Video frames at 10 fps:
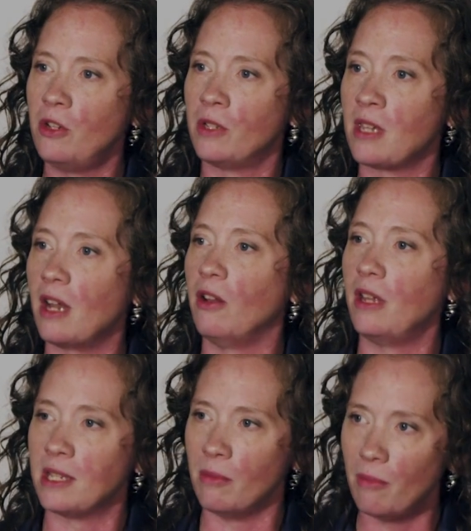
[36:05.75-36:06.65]
to settle
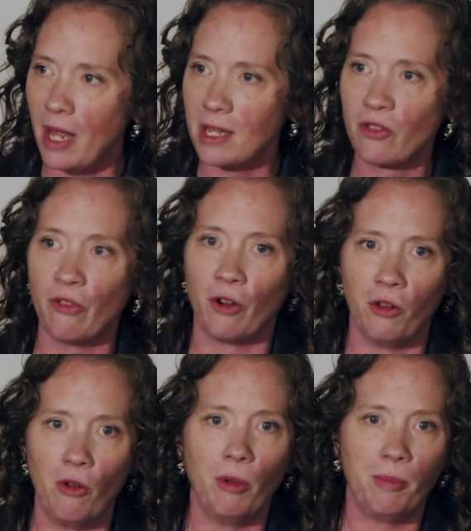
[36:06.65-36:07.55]
is immense for
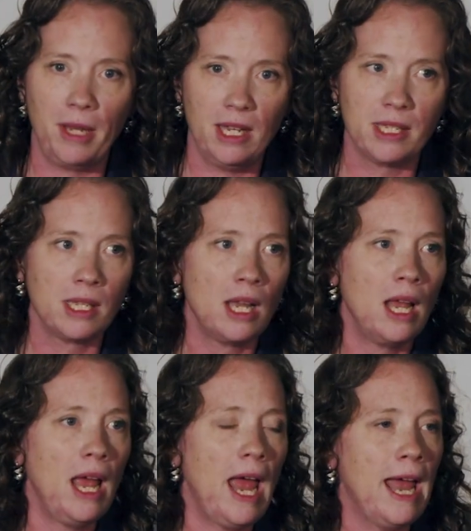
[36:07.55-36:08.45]
global peace
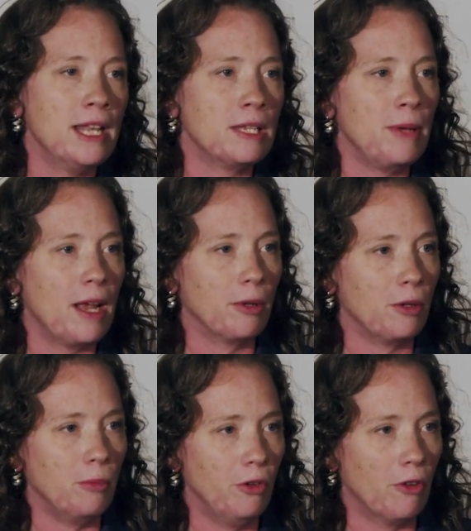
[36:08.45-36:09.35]
and to be able
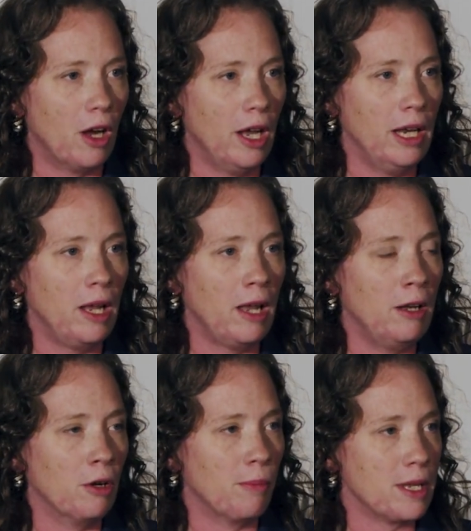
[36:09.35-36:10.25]
to move on
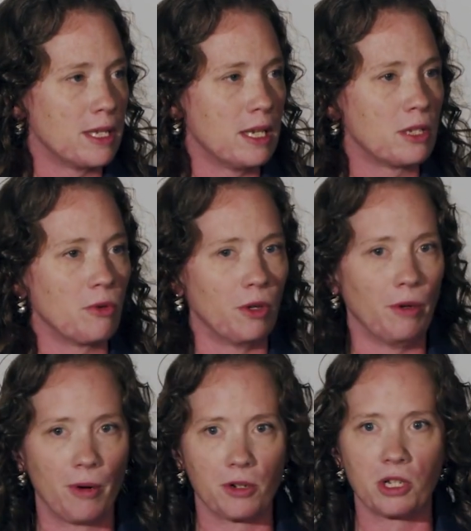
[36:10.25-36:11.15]
in your business or
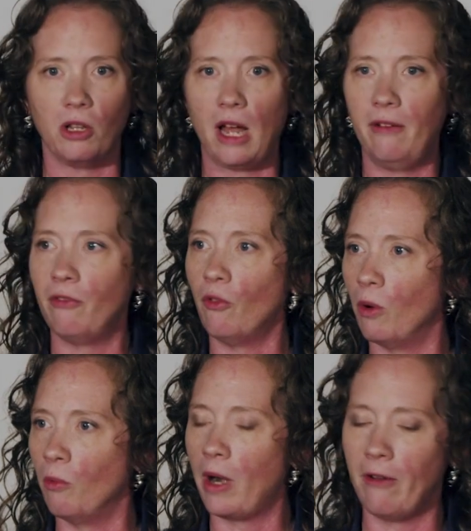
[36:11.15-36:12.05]
your personal life
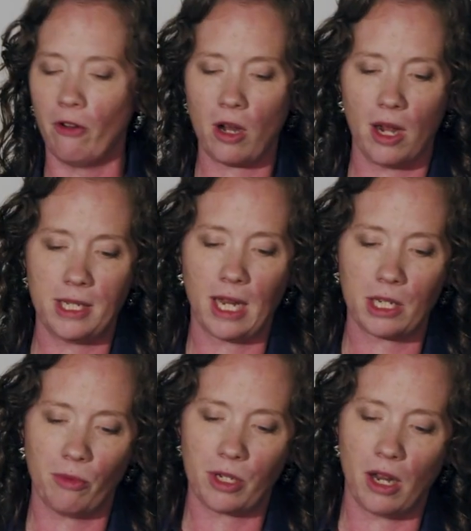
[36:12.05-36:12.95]
or whatever
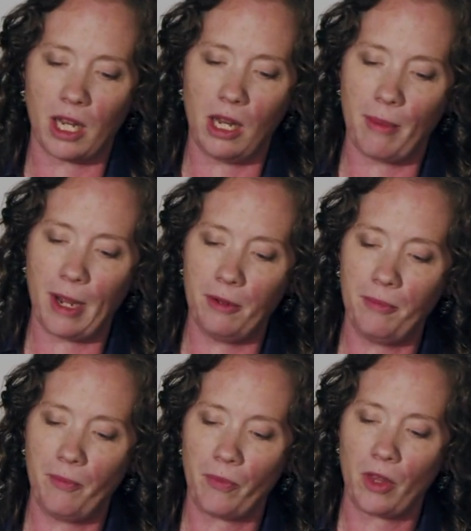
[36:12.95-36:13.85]
context we're talking about.
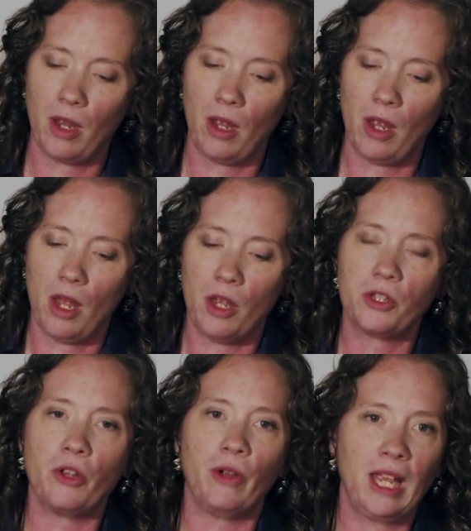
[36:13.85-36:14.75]

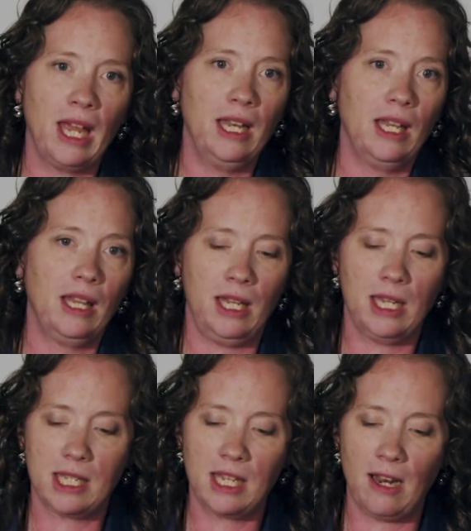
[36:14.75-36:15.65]
So again, the
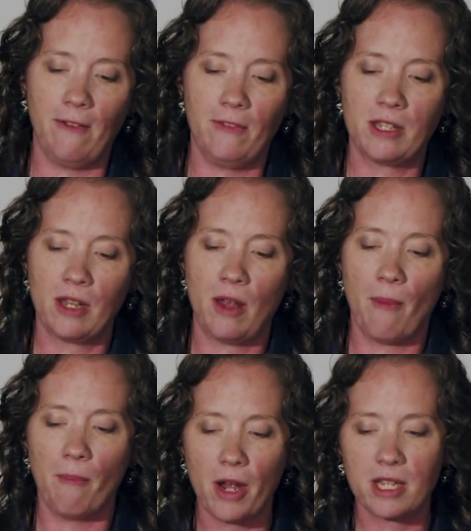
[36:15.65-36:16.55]
incentives
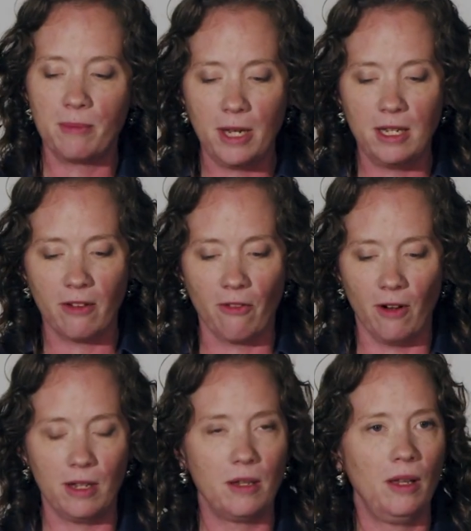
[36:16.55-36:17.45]
must be
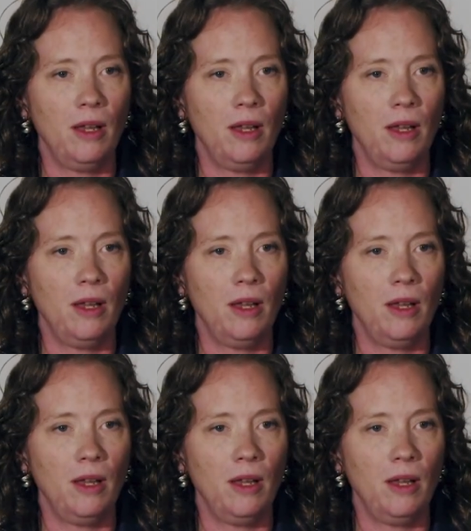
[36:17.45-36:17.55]
different